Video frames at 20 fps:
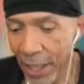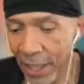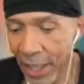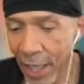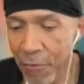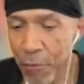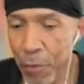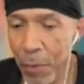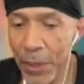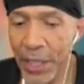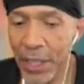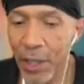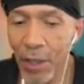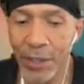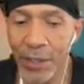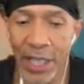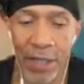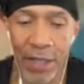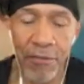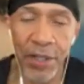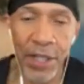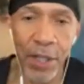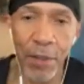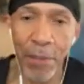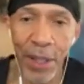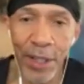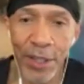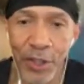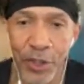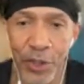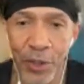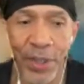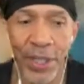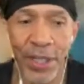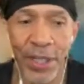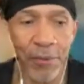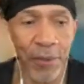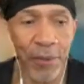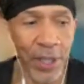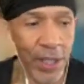everybody knows everything about you
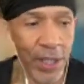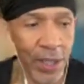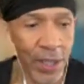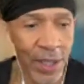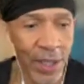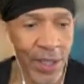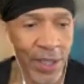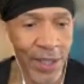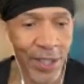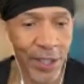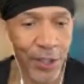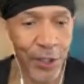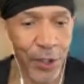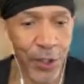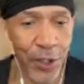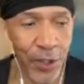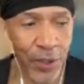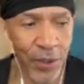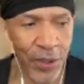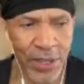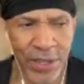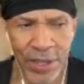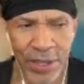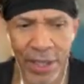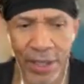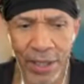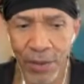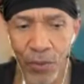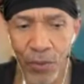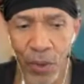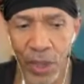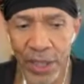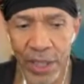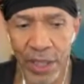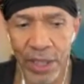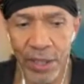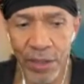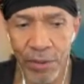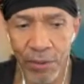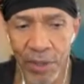anyway. It's like, what
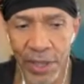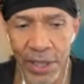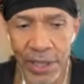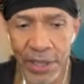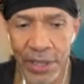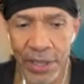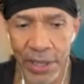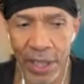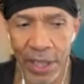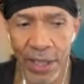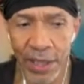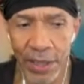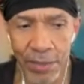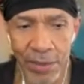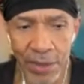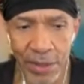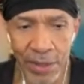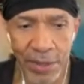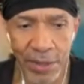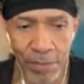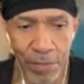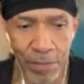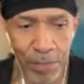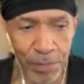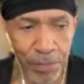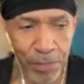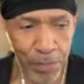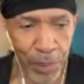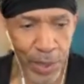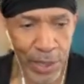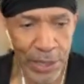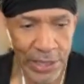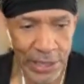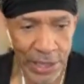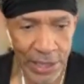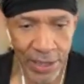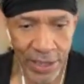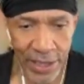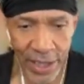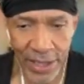can you really say? Just punch
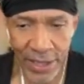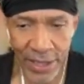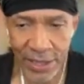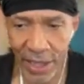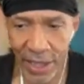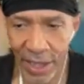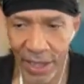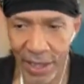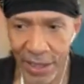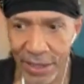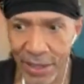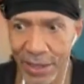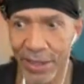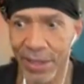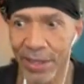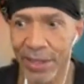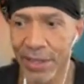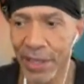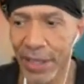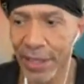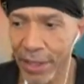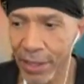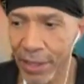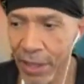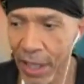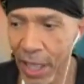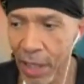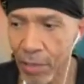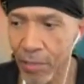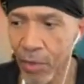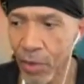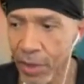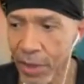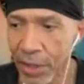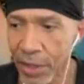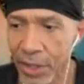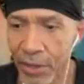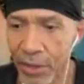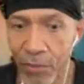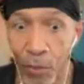in King's X, and it's like you got more
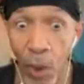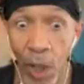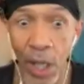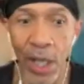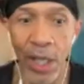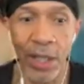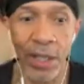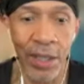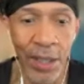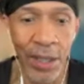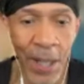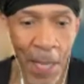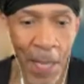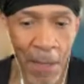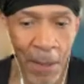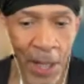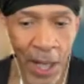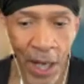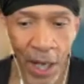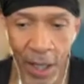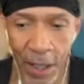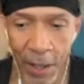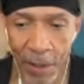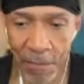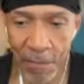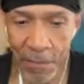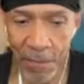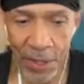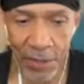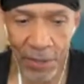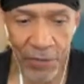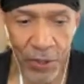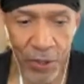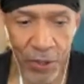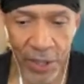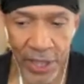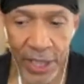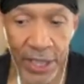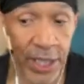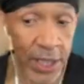than you want. If
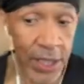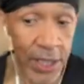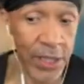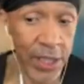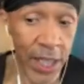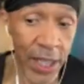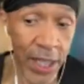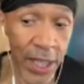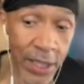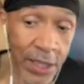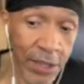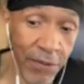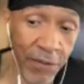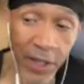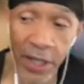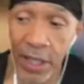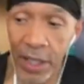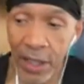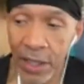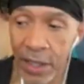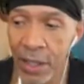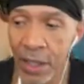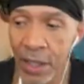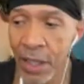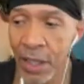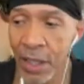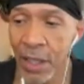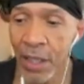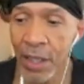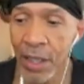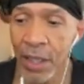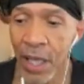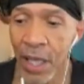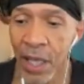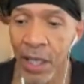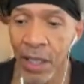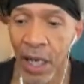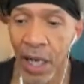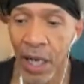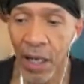you're a King's X fan,
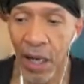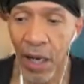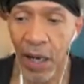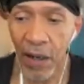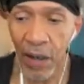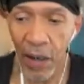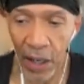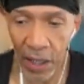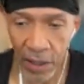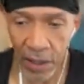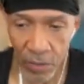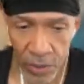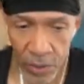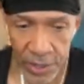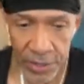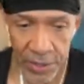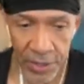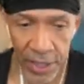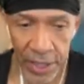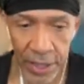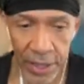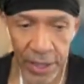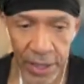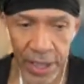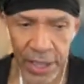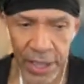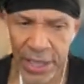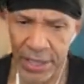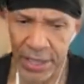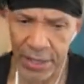I would say that it